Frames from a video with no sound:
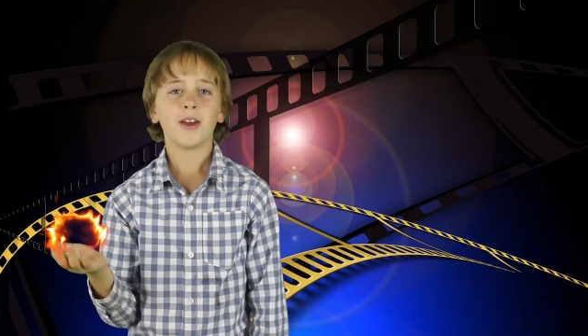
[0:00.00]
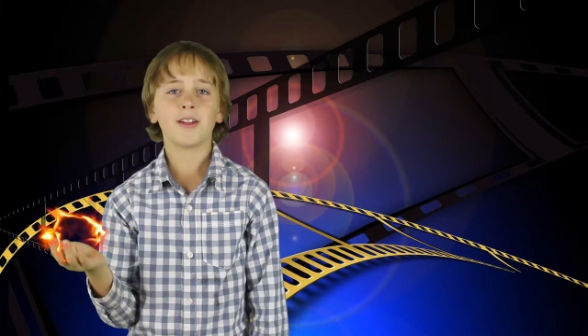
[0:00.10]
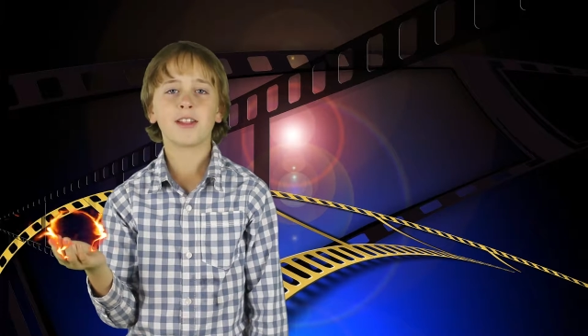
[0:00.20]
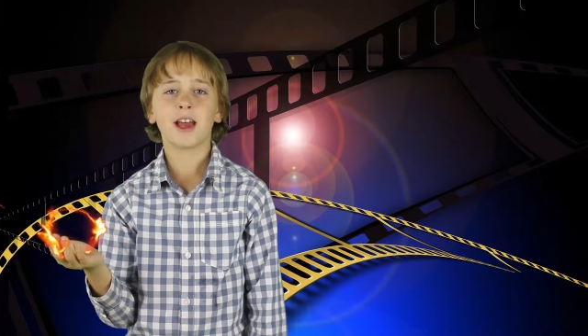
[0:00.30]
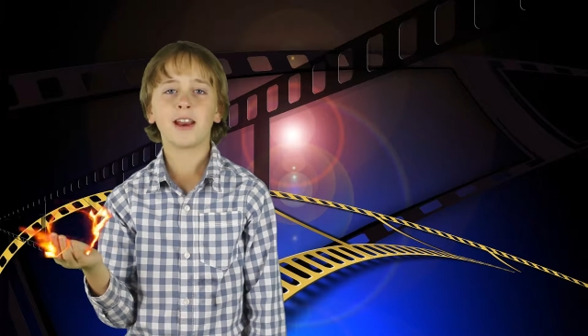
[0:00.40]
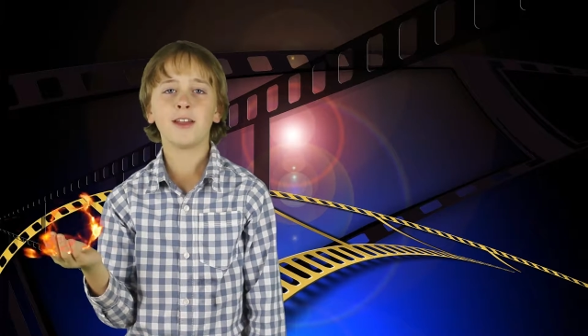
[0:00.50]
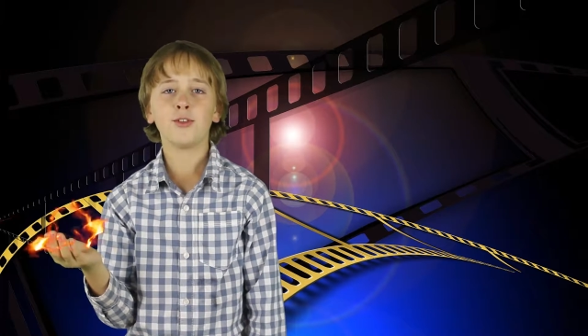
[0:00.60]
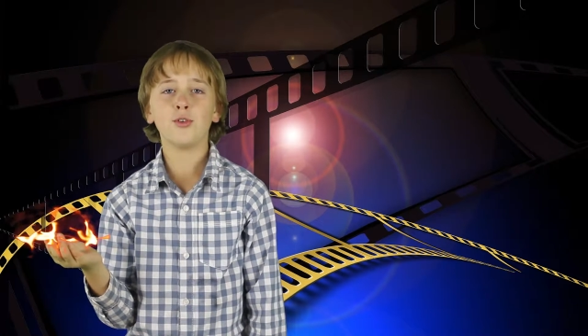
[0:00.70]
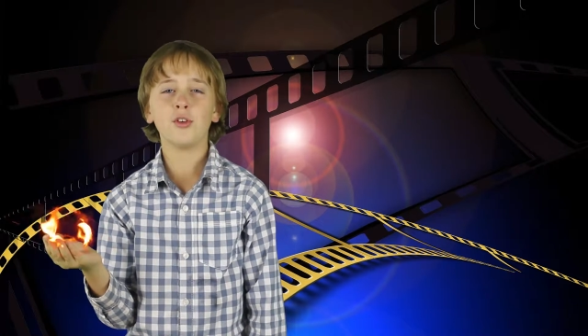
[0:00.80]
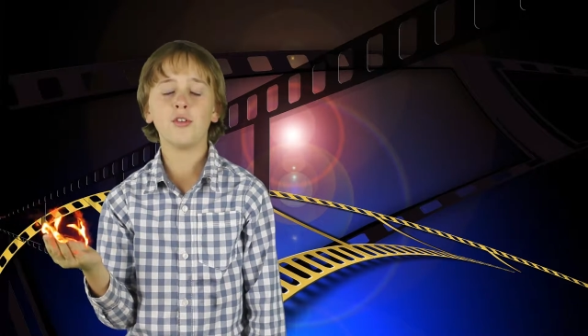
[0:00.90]
It's
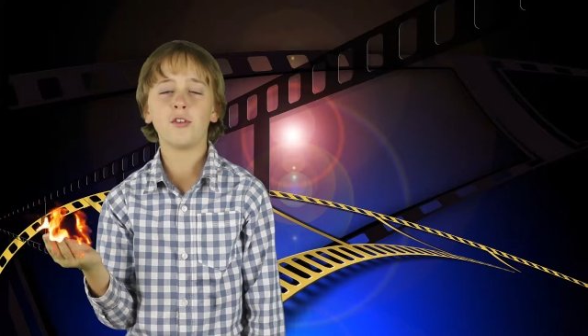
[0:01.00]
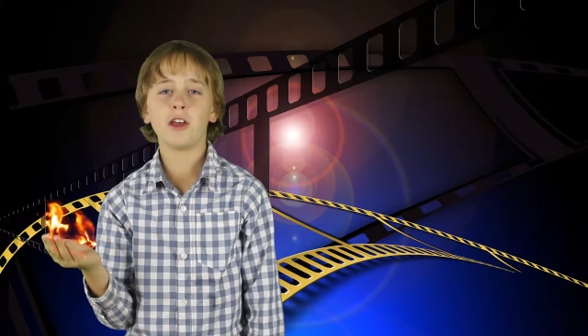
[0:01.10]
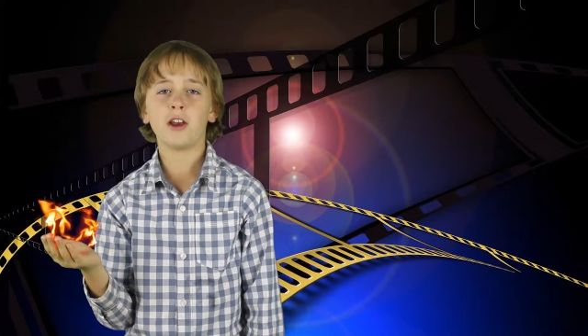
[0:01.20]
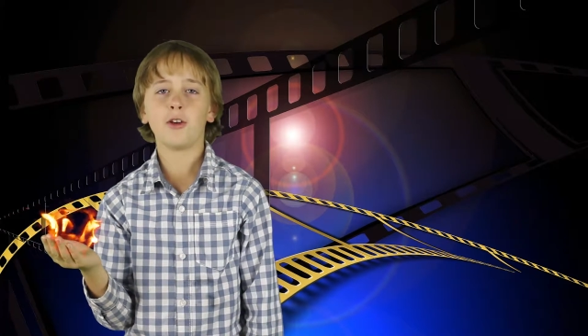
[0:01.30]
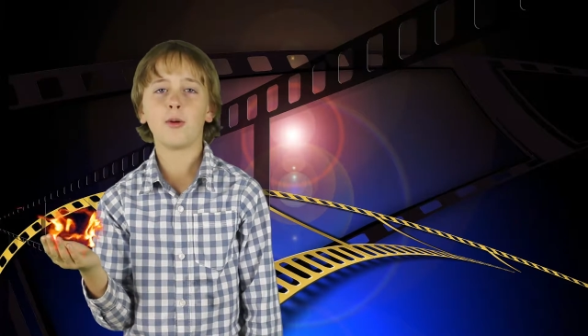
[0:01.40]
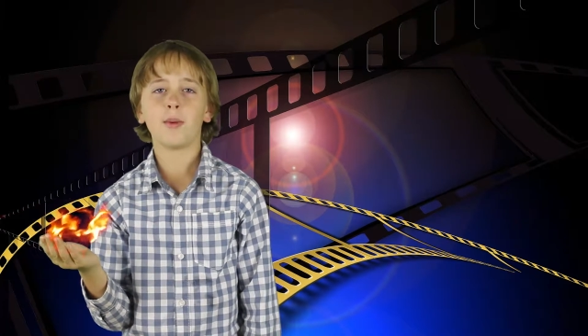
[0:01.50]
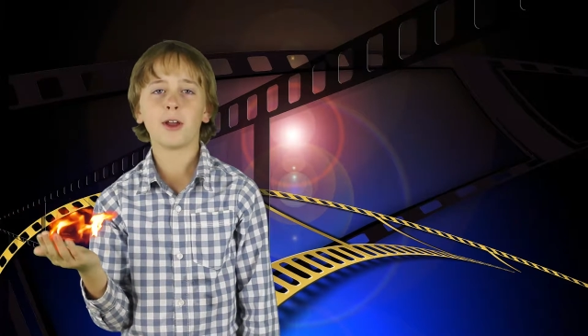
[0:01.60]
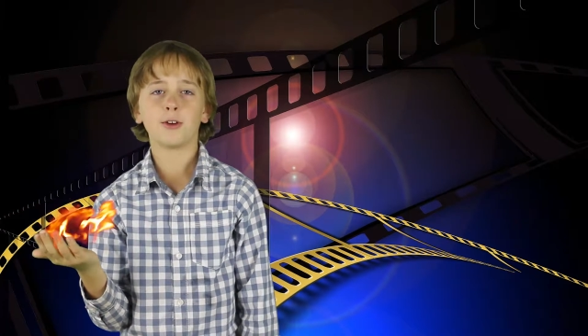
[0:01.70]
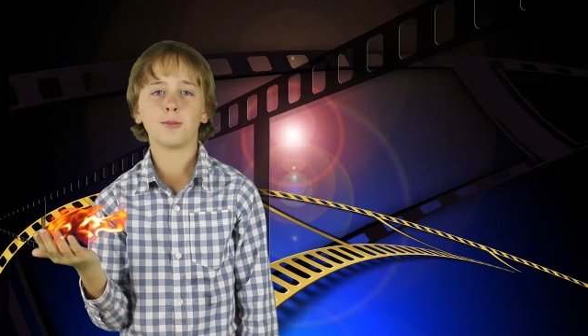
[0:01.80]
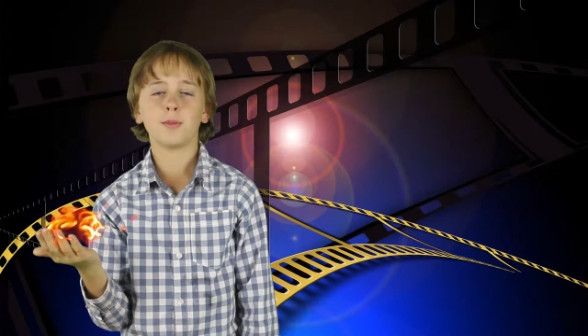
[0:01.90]
added to the video
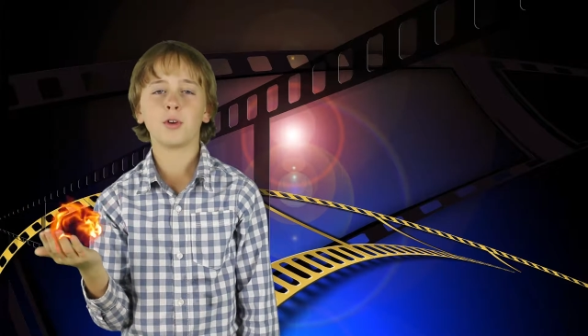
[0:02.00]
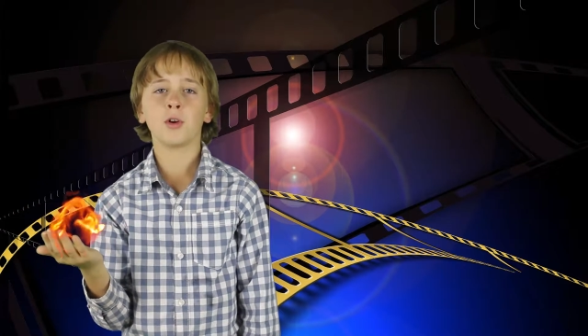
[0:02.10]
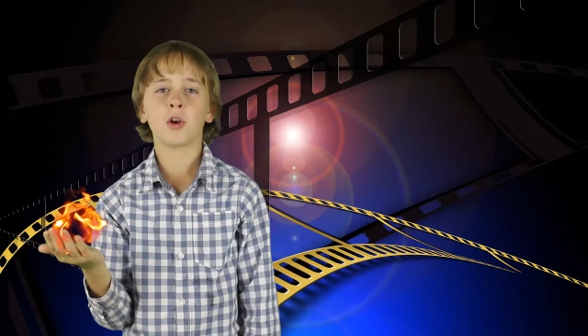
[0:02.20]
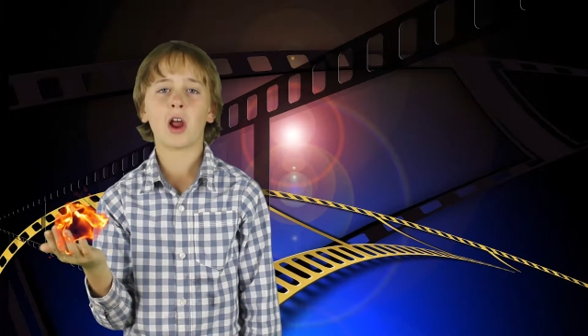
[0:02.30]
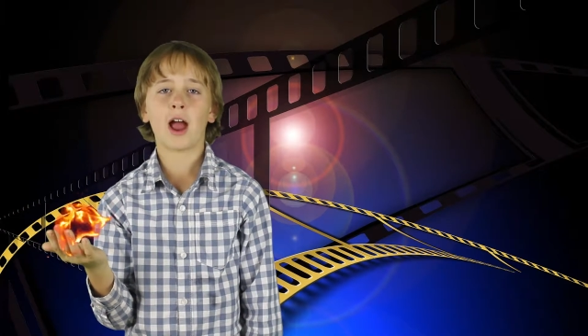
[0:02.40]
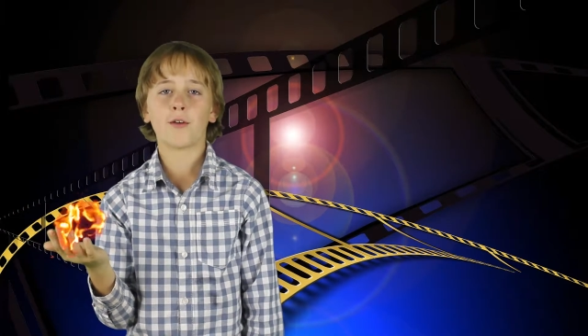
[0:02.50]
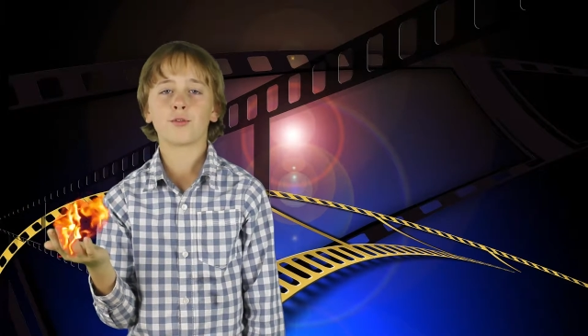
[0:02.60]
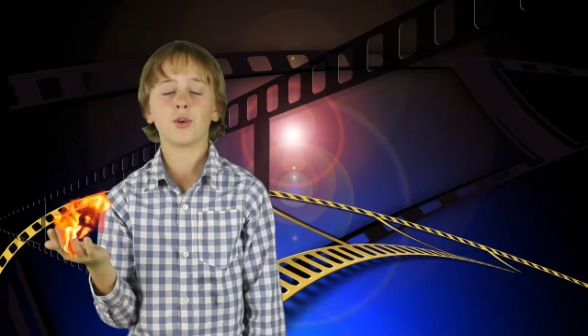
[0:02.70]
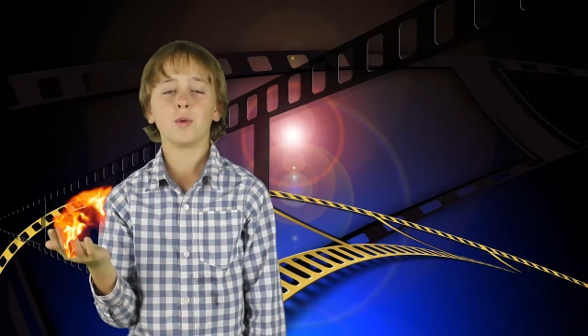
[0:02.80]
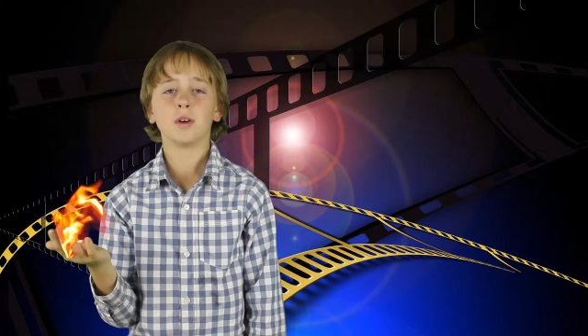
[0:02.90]
by computer
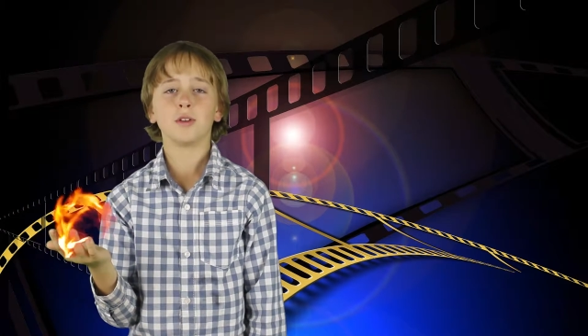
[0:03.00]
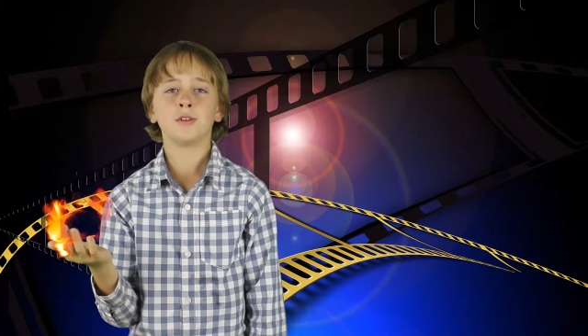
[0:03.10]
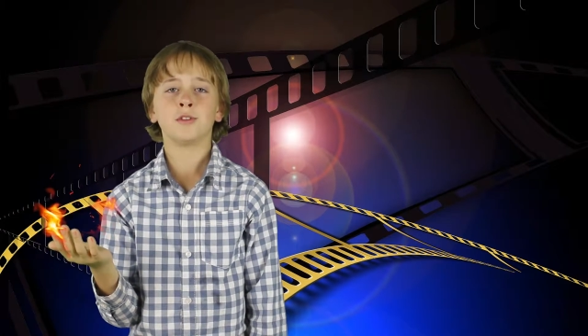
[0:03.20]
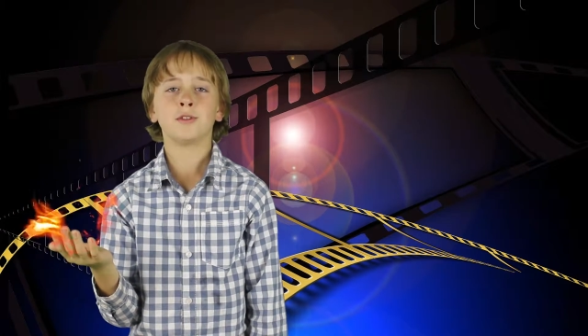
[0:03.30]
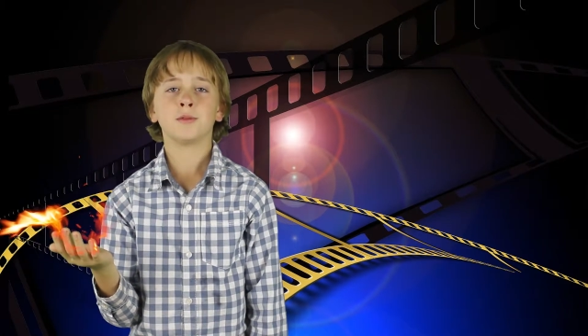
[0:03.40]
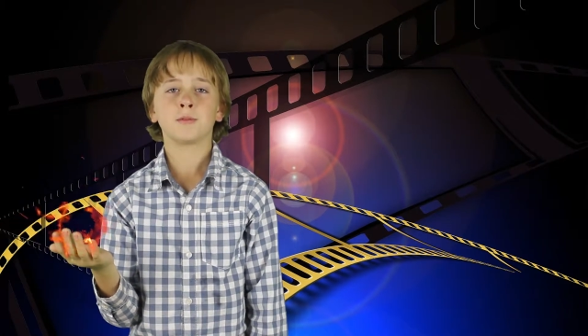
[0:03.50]
afterwards.